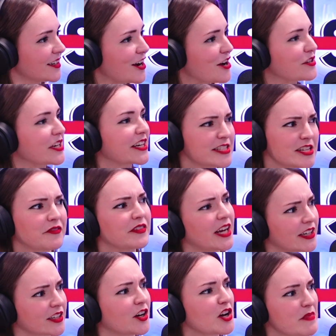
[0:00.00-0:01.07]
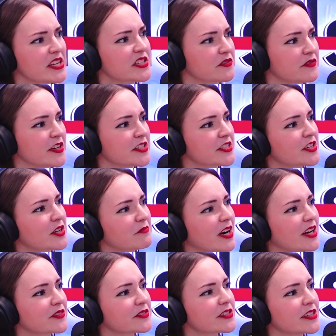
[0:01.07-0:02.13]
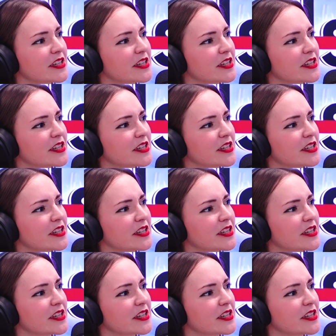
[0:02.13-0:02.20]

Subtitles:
I definitely had nightmares the first time round,